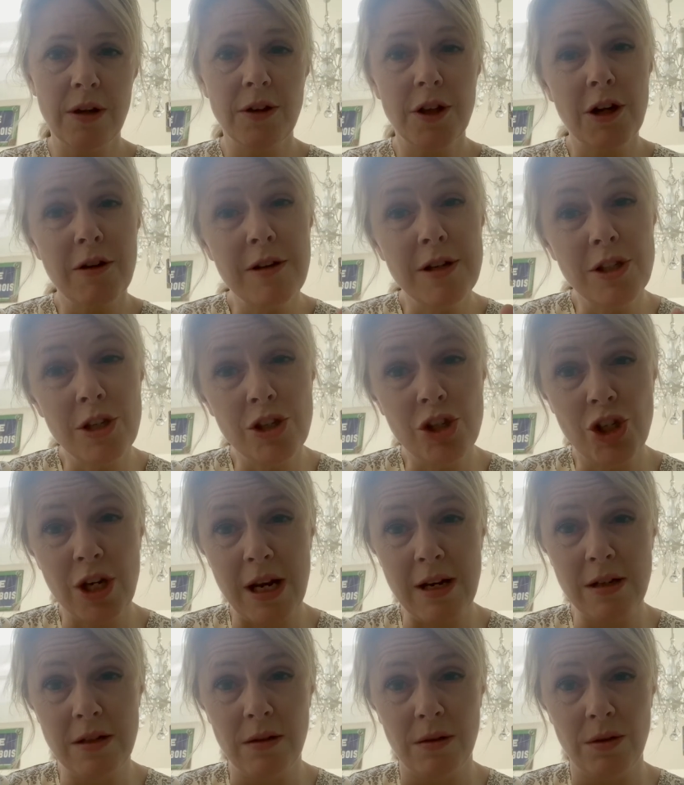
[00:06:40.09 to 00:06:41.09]
There is a
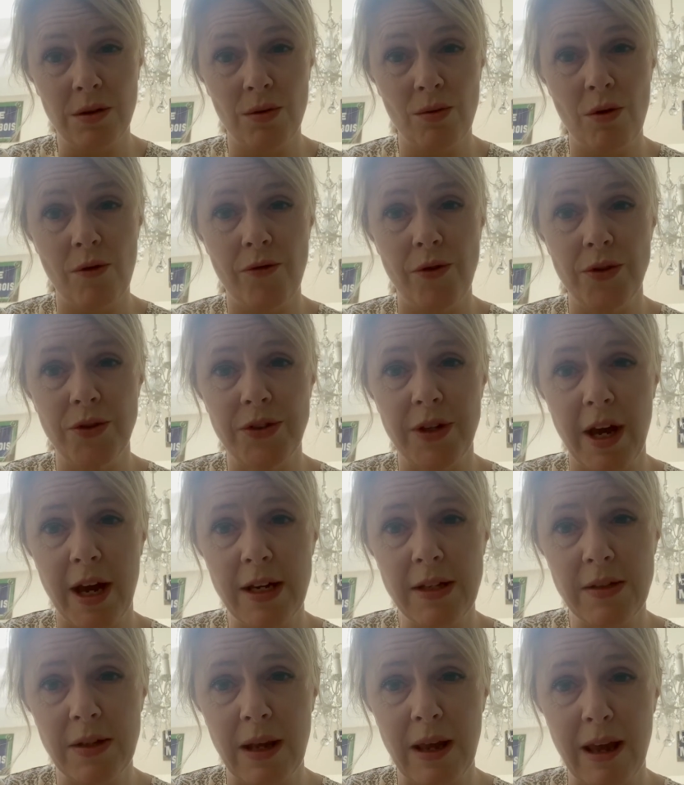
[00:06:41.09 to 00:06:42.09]
gentle, thoughtful
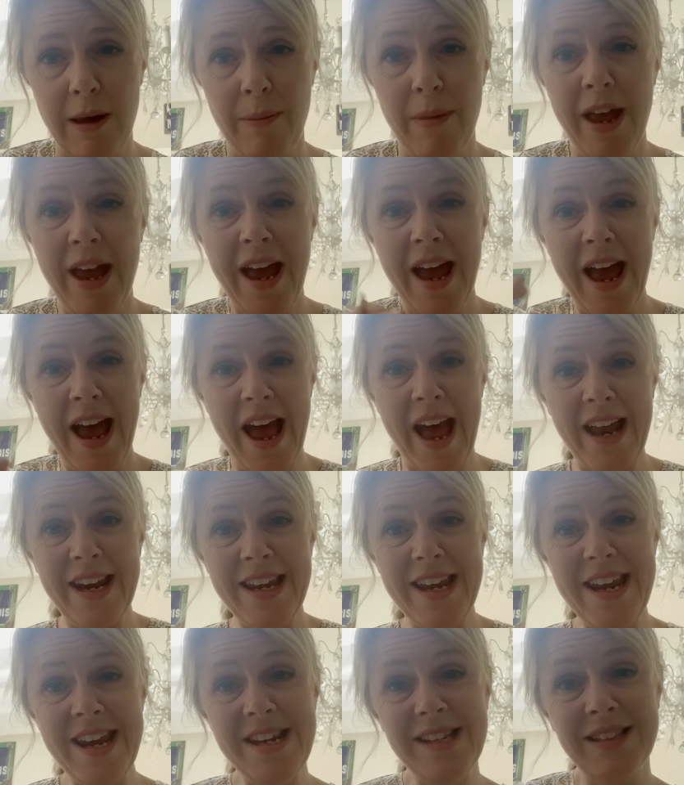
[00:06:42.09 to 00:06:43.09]
side to him. And
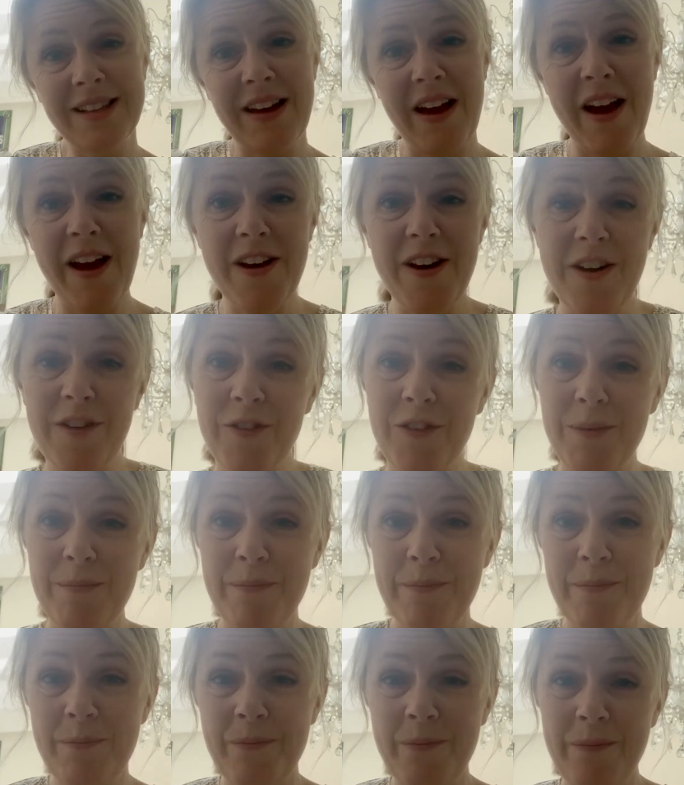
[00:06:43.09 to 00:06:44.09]
he's kind of
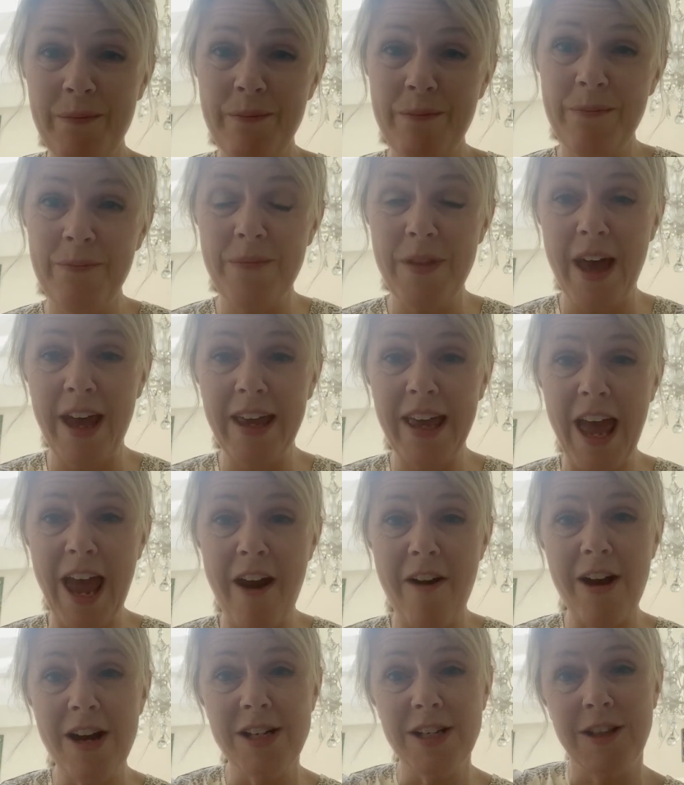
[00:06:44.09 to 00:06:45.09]
a
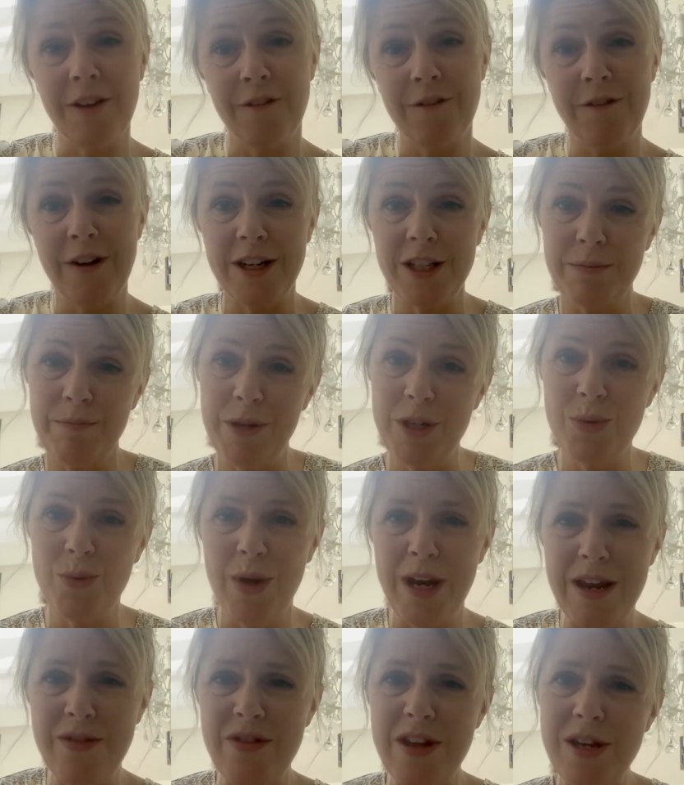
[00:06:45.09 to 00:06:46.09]
character that flits
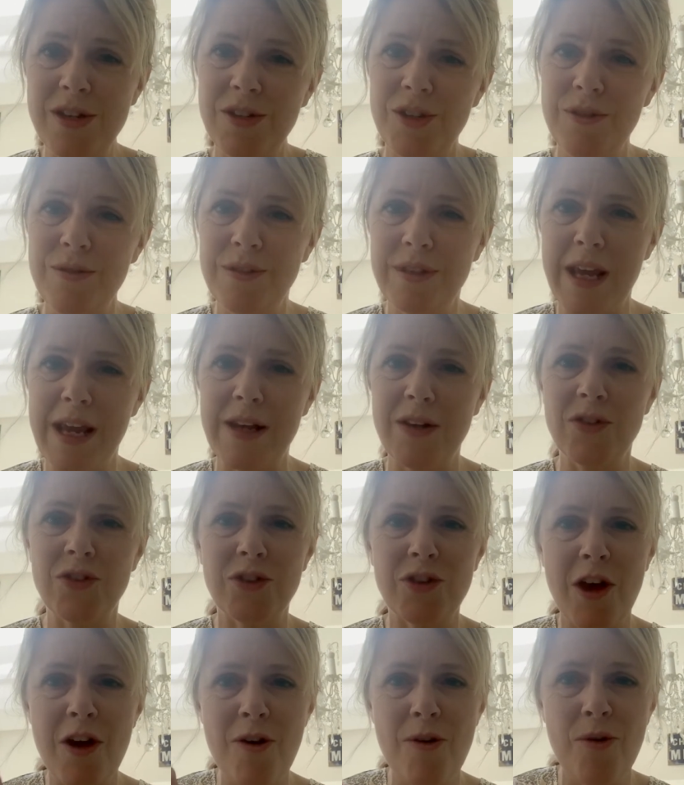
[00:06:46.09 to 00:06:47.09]
between these two things.
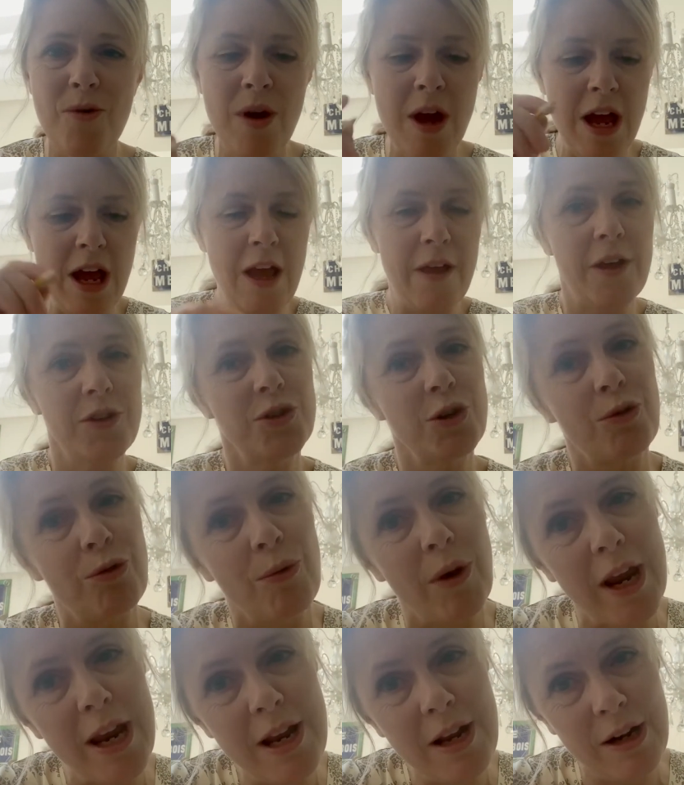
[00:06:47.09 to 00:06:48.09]
So that's a
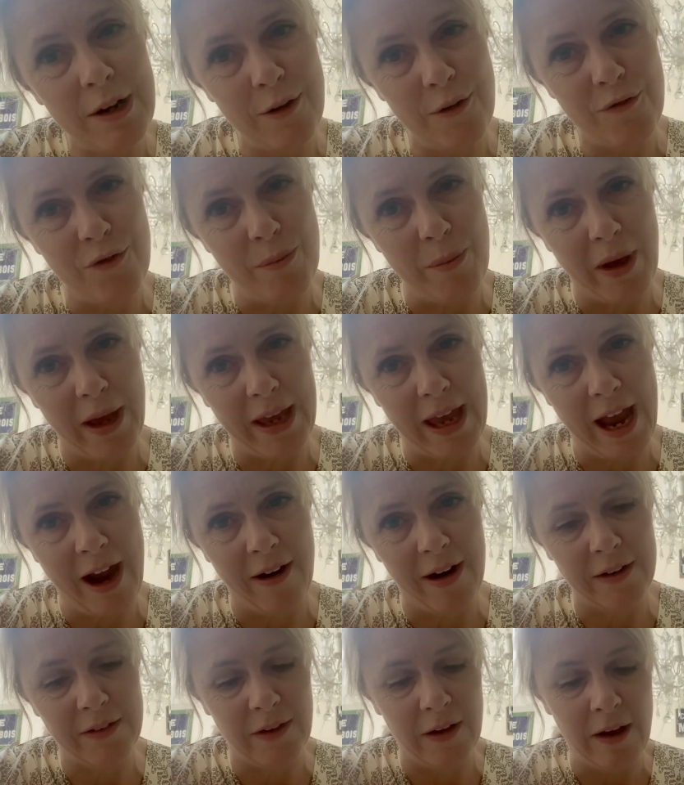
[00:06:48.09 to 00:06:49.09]
great clue for my
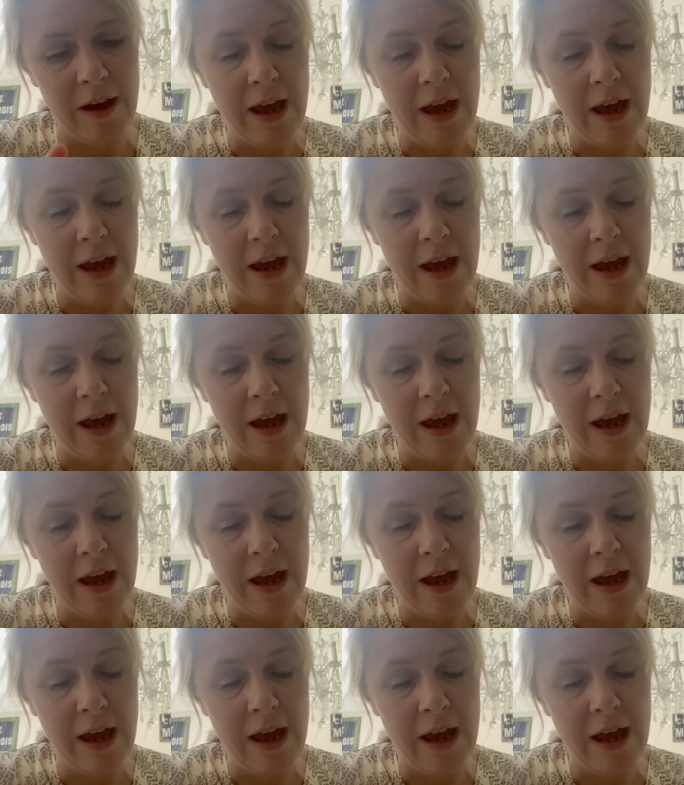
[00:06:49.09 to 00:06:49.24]
character.